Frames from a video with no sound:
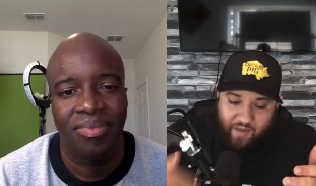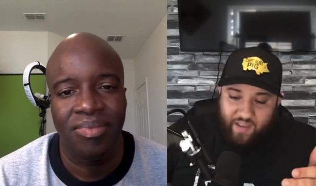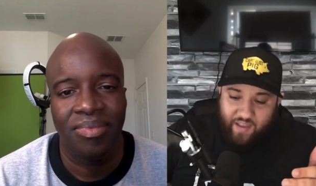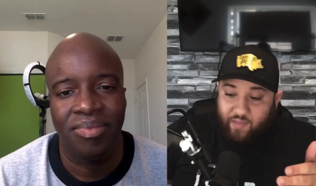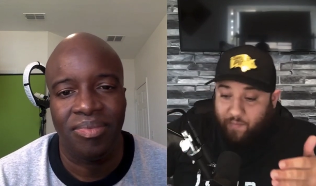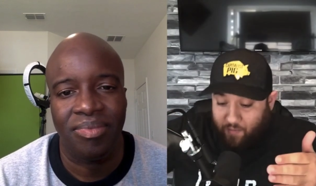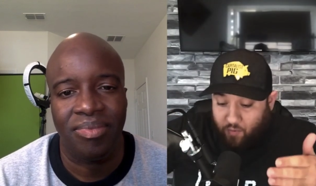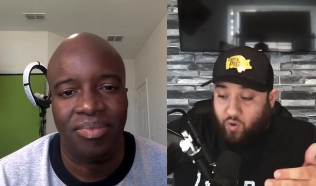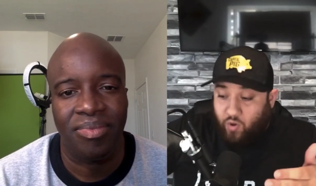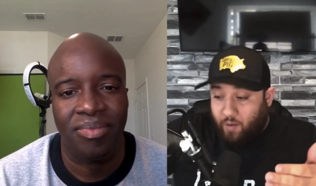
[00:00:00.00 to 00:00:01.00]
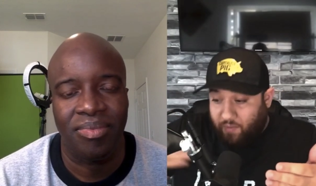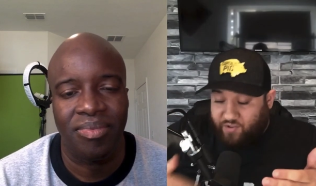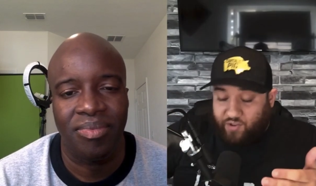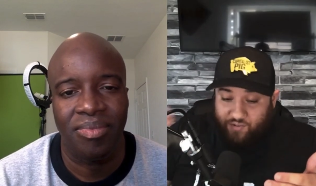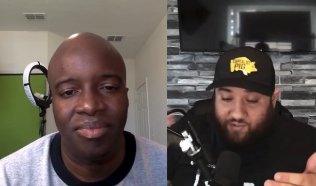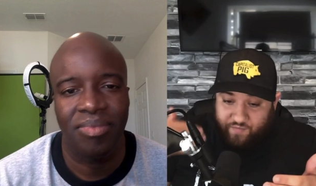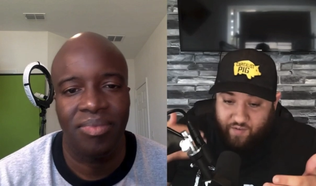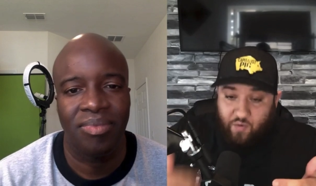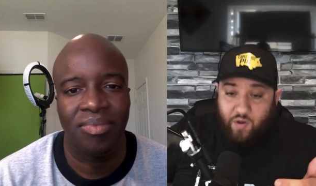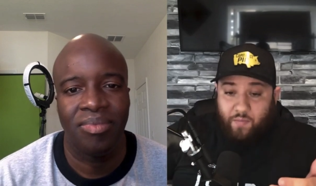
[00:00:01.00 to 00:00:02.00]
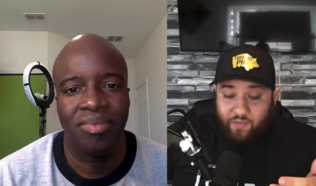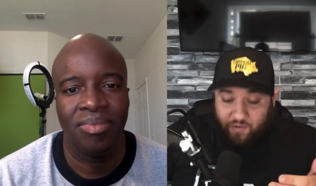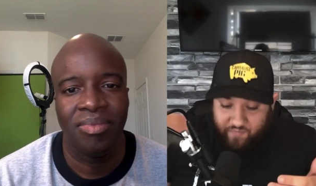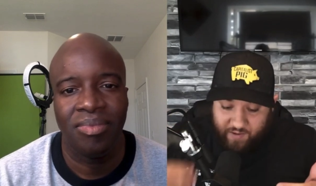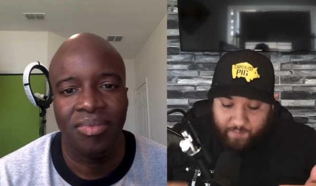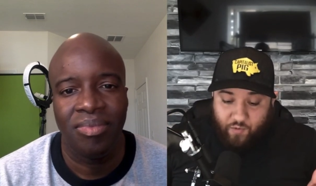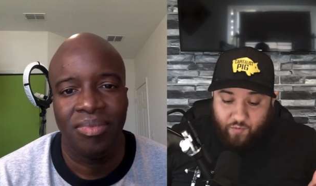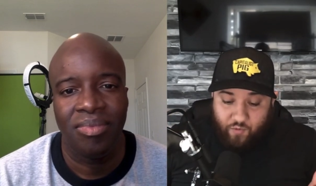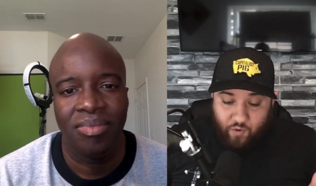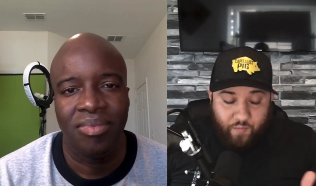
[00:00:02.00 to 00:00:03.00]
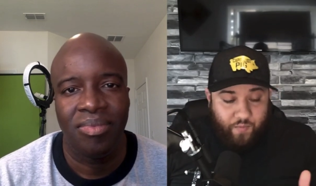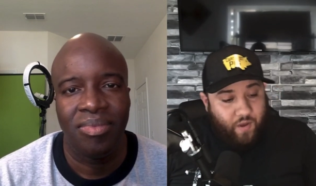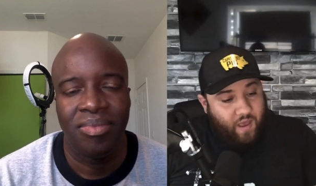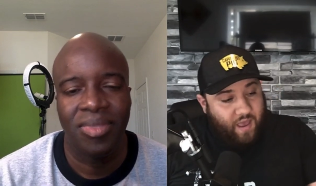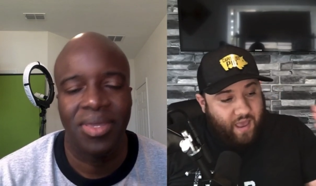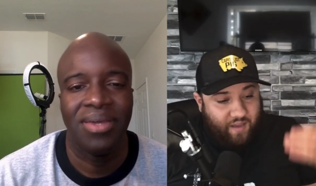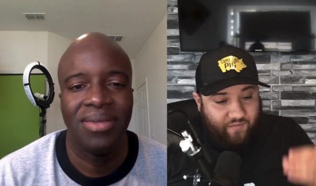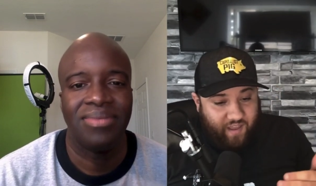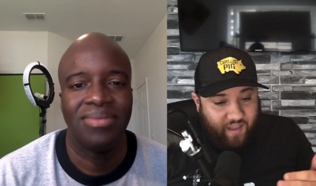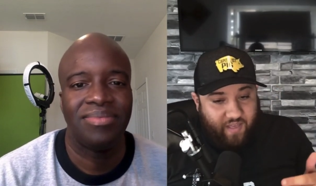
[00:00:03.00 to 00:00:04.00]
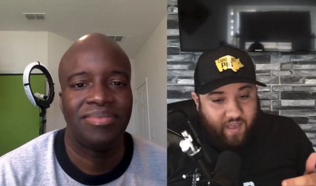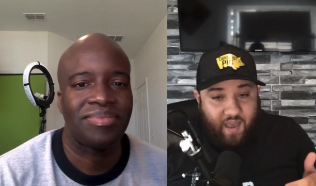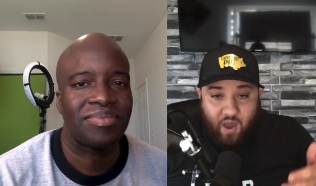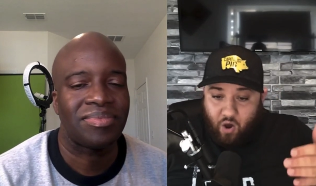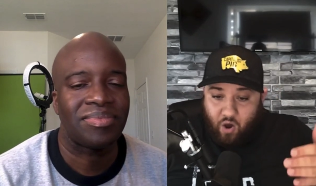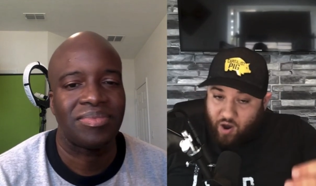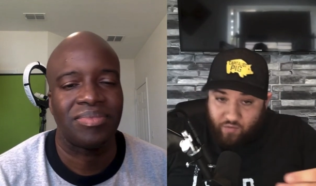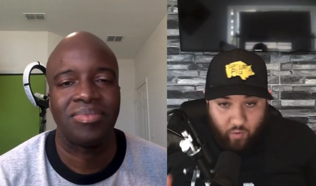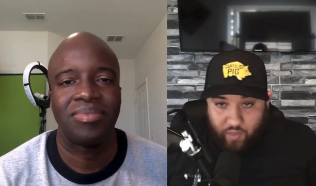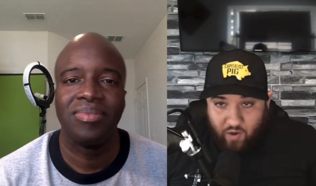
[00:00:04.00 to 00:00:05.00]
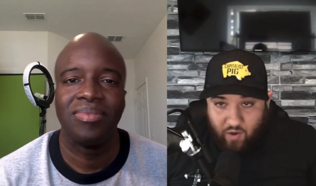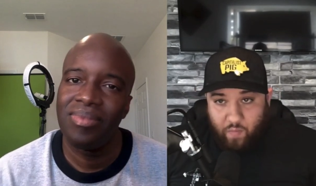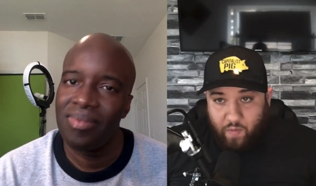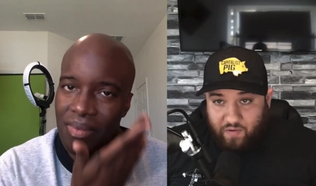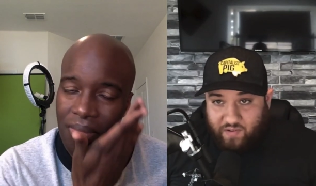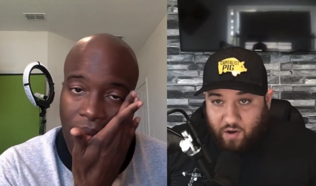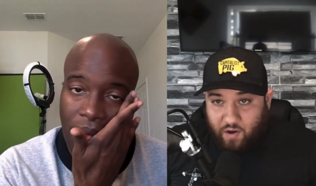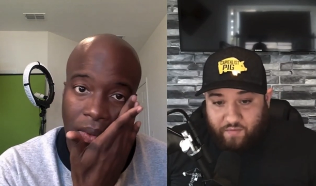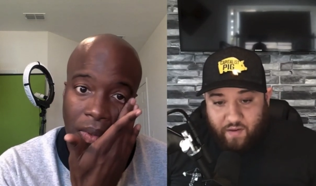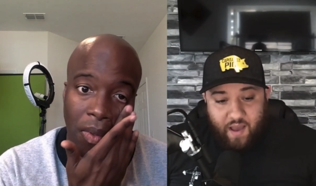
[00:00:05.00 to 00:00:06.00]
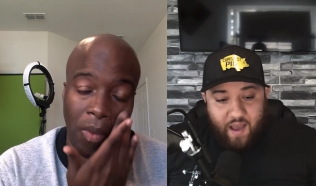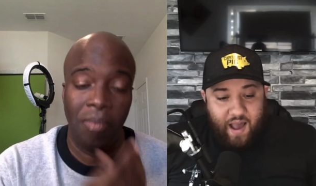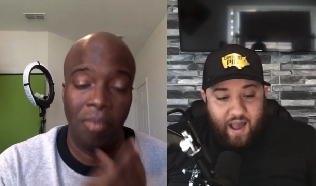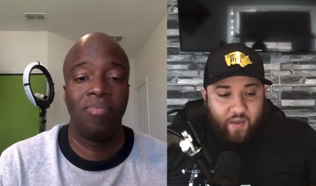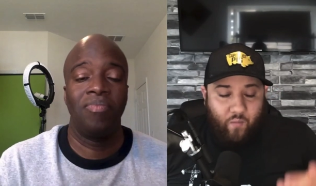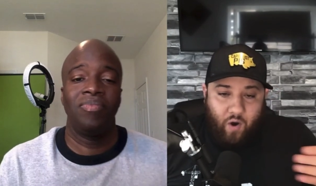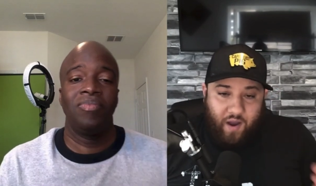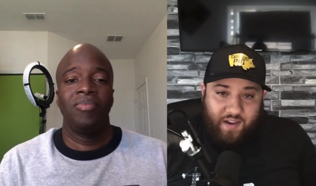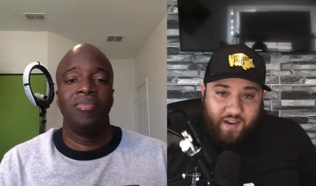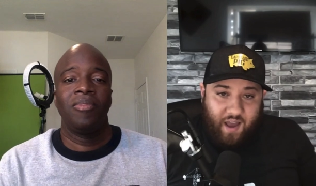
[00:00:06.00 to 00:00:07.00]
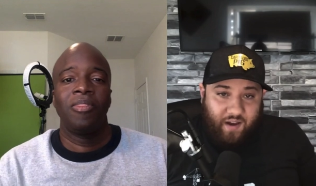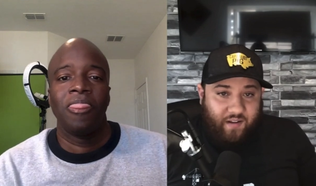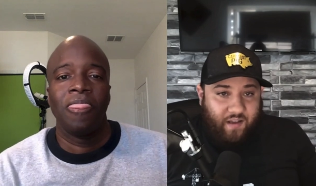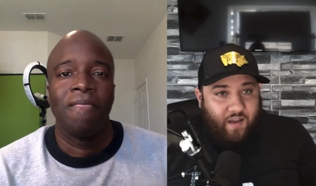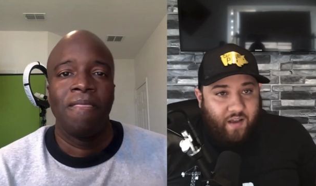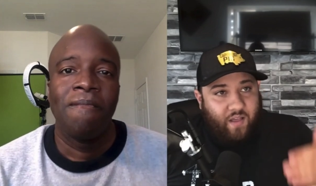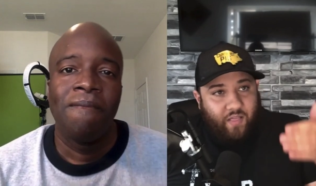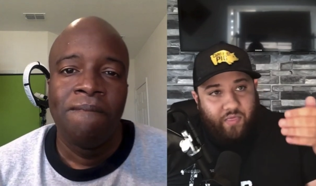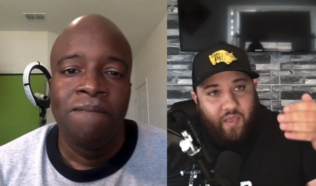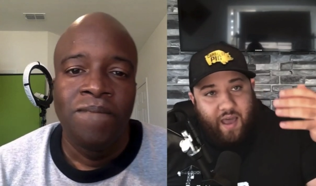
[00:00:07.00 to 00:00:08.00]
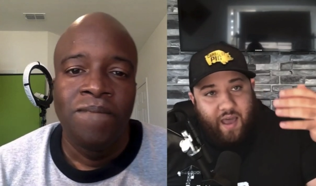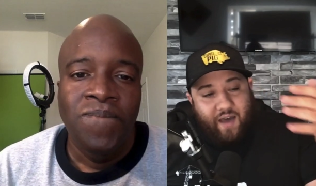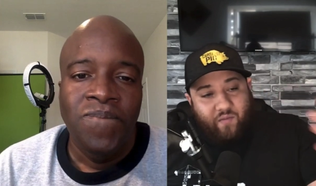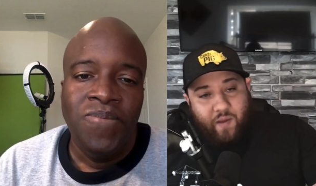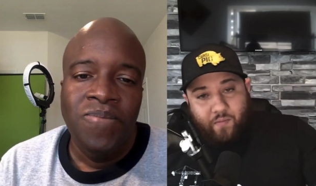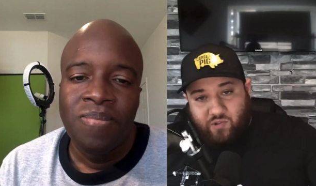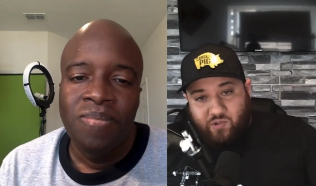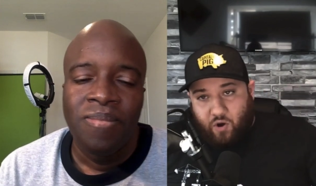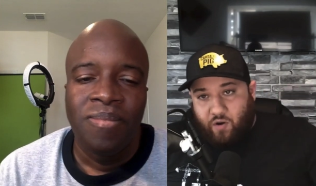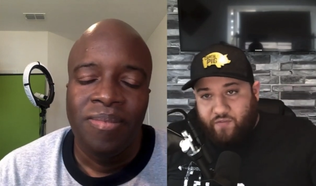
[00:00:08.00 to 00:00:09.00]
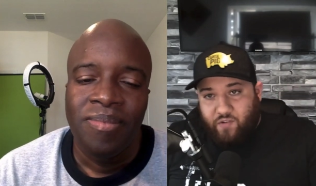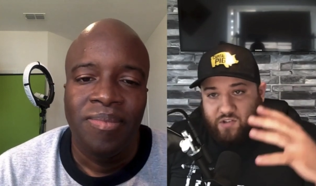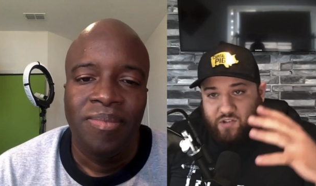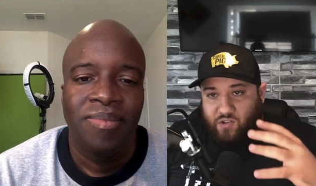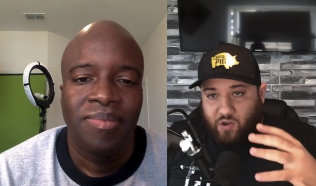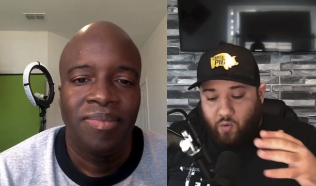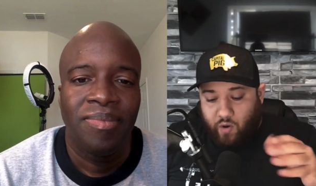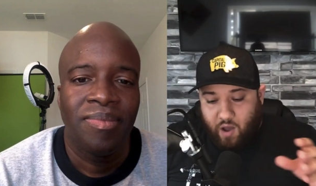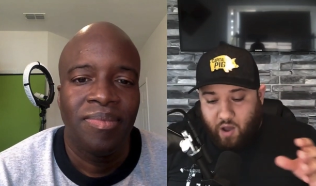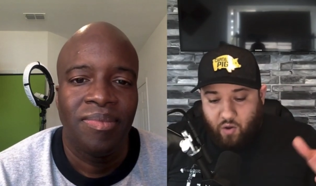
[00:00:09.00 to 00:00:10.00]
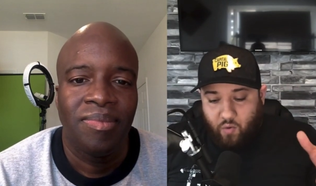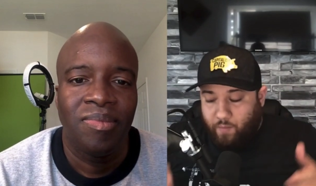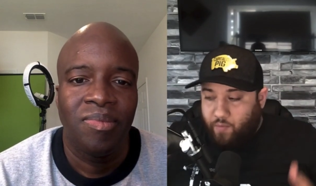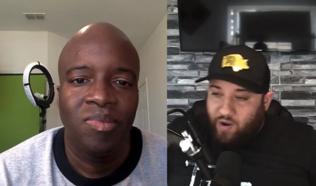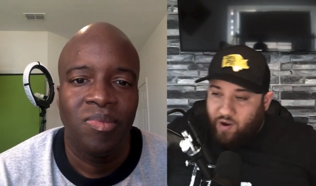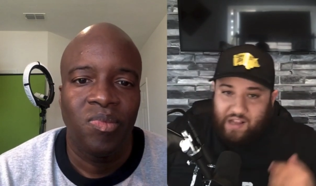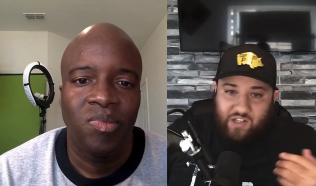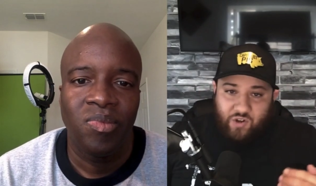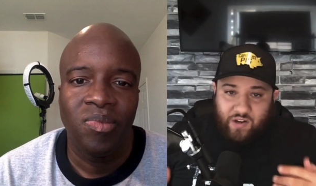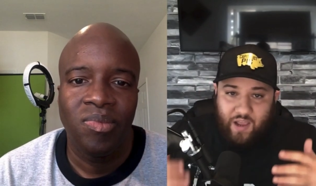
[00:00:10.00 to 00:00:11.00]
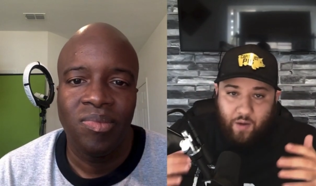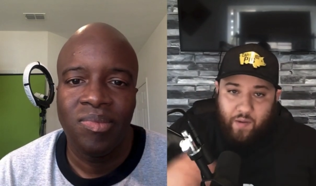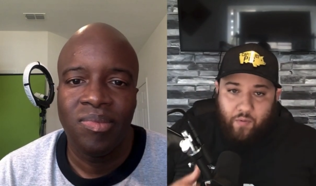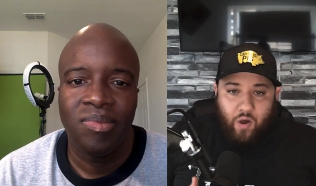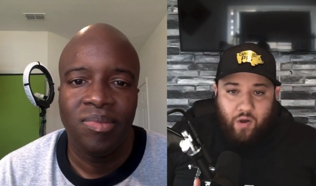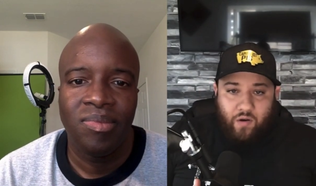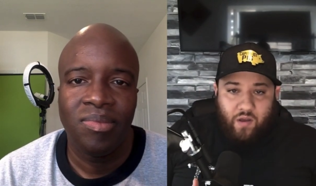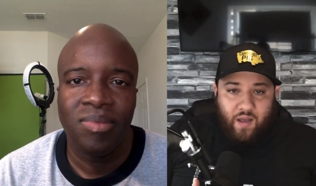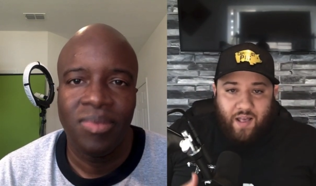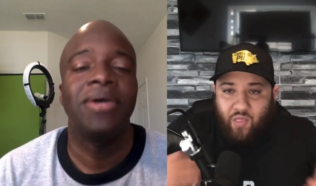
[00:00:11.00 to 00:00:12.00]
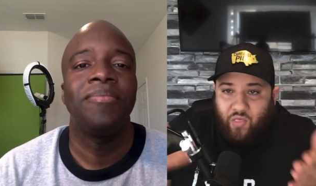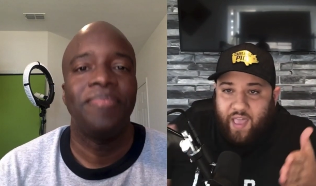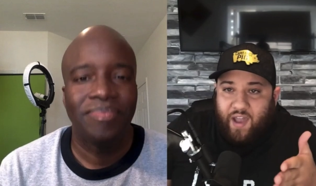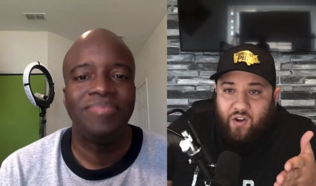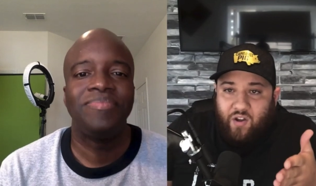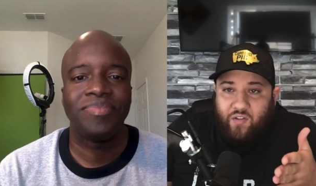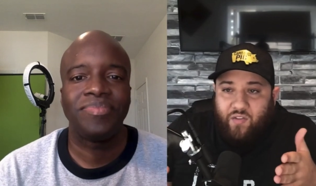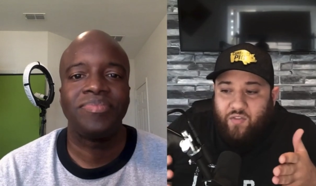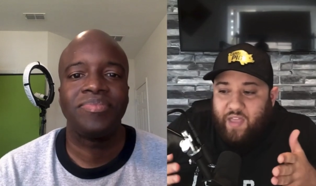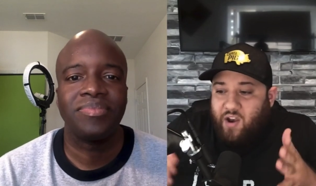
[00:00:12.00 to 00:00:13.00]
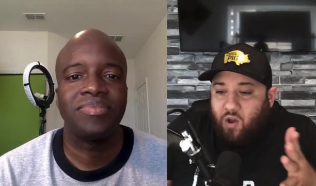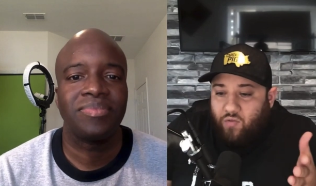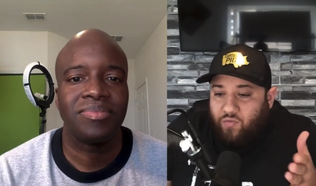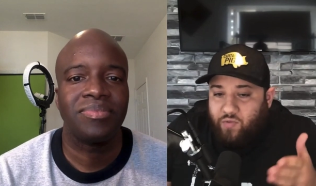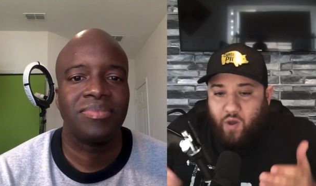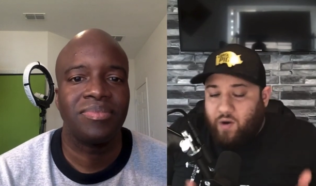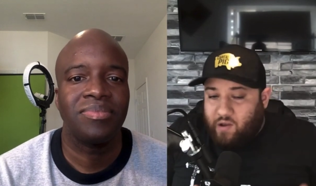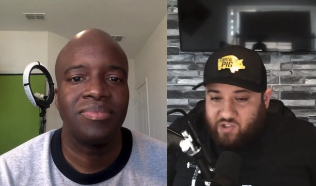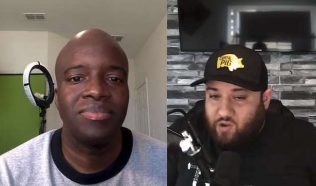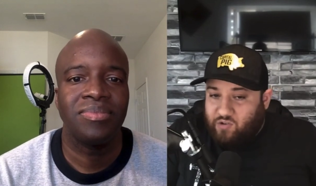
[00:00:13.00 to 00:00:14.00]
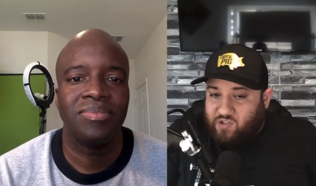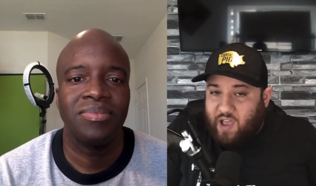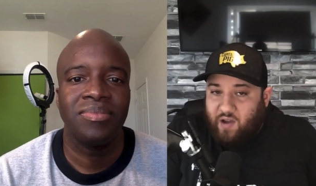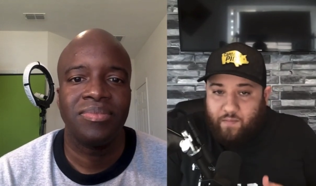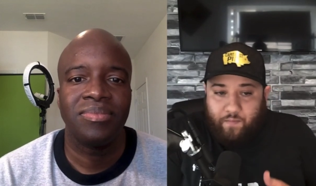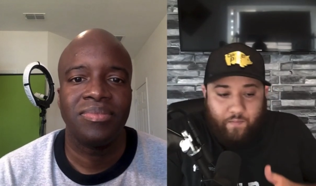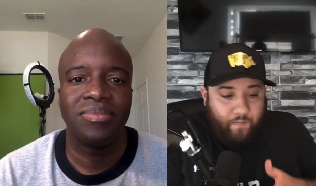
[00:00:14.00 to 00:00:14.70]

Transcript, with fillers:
Speaker 1: uh, get the people who come in to use the funnel, come to the Facebook group. Okay. If they, there. I wrote all that copy myself, and then what I've done, the other people's offers who are who are putting it inside help people earn. Yeah. They're gonna. They know no one else knows their